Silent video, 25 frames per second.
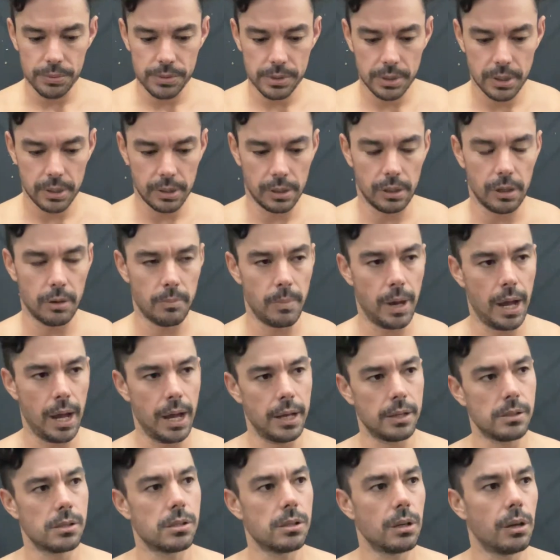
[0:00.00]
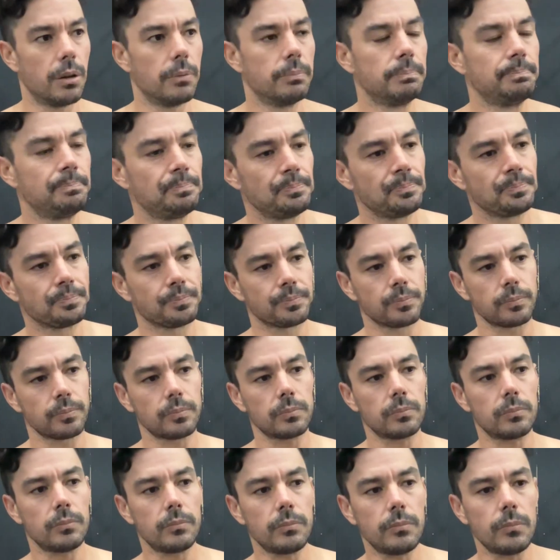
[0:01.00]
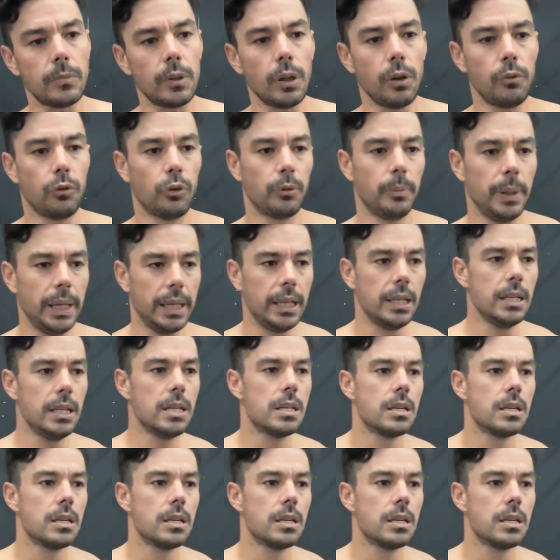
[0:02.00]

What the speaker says: clear in mind. So for me,